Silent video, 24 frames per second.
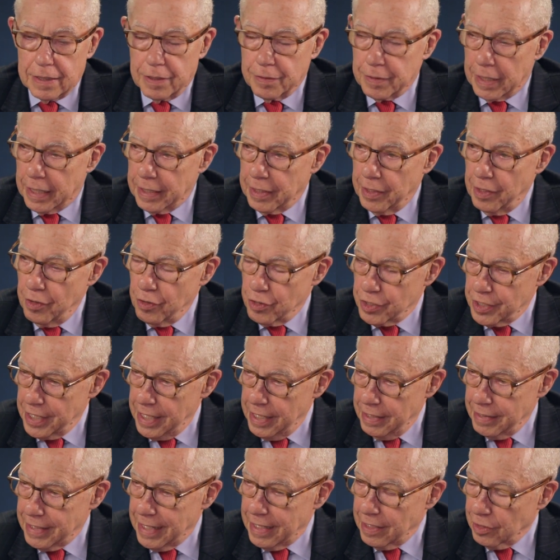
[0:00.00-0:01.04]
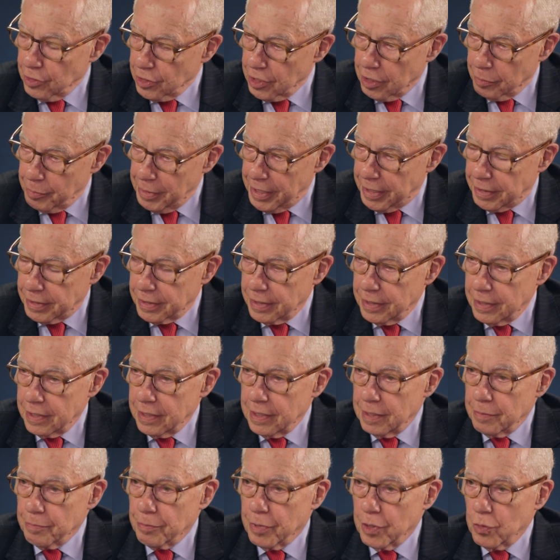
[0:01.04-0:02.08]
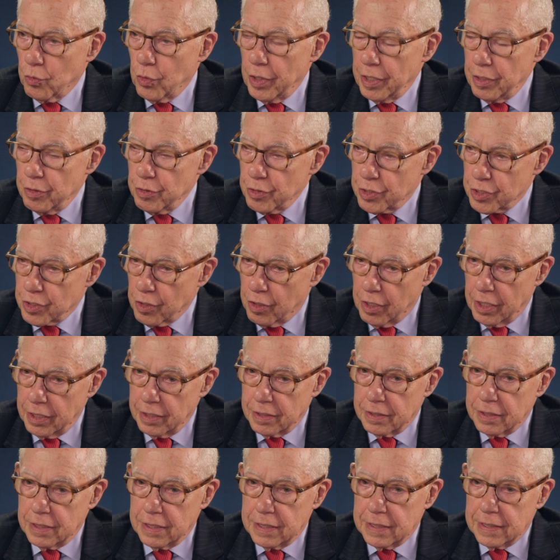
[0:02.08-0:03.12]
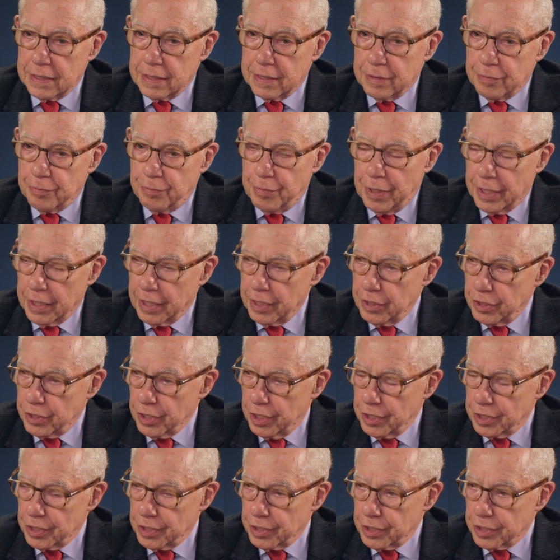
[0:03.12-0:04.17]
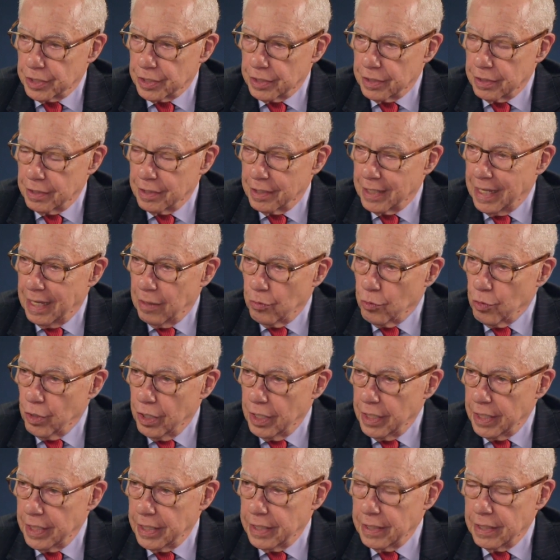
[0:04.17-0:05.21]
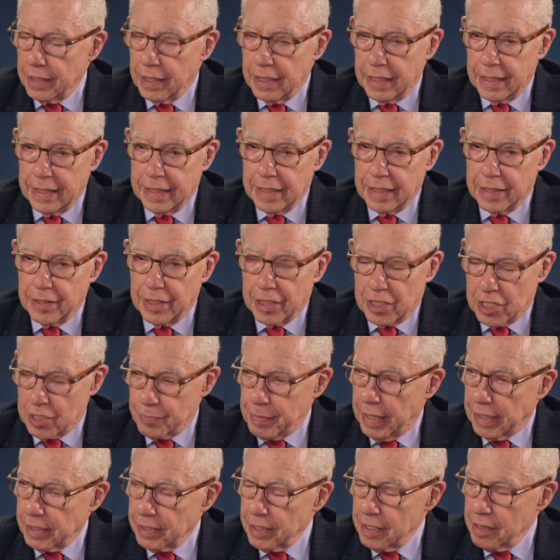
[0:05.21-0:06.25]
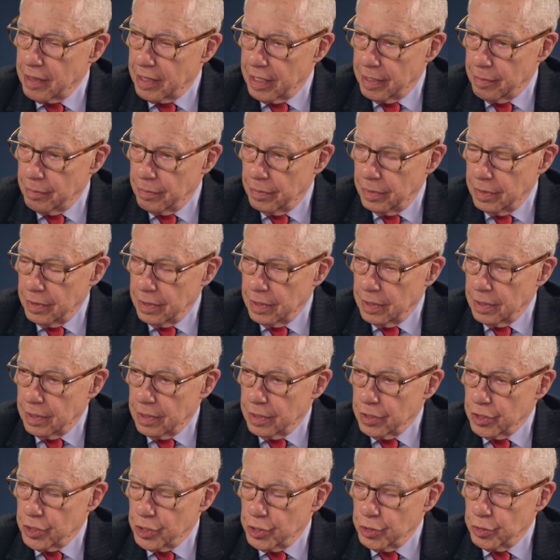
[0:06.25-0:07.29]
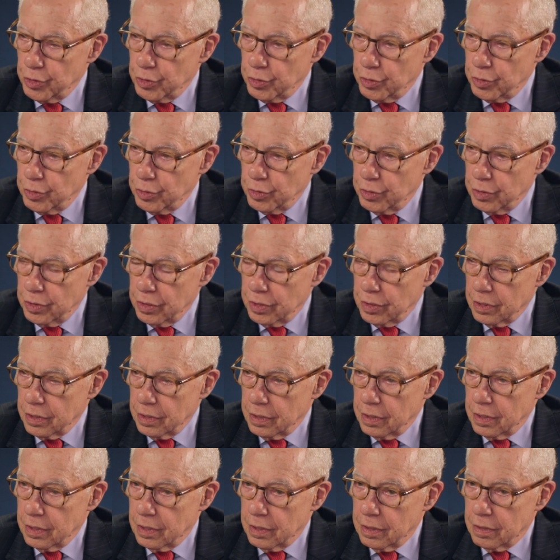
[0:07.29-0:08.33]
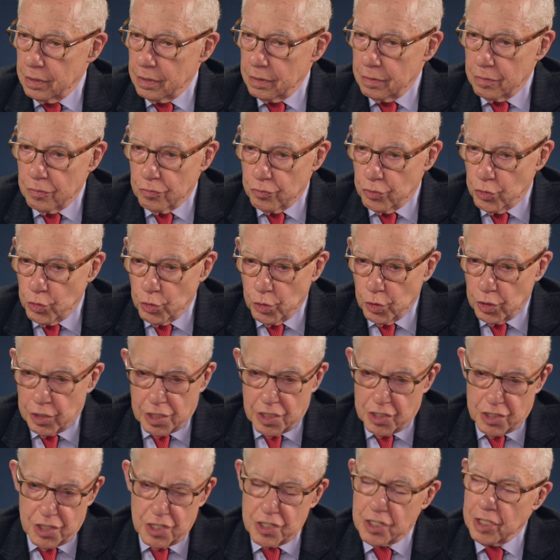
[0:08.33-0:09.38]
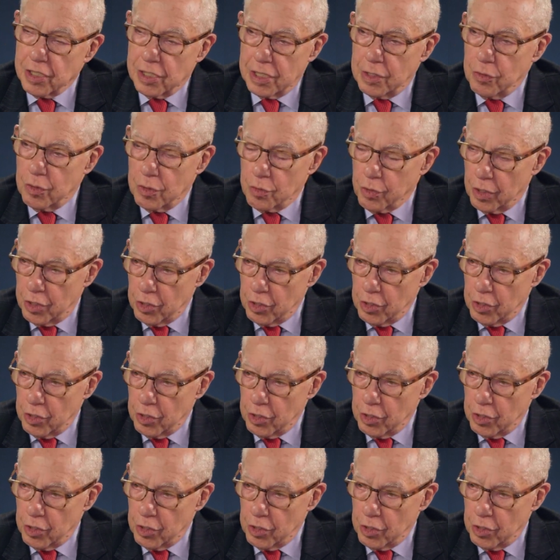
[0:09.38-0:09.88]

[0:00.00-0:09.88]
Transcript: oh, I can understand that a little bit. But when you start picking judges that way and expecting them to rule consistently with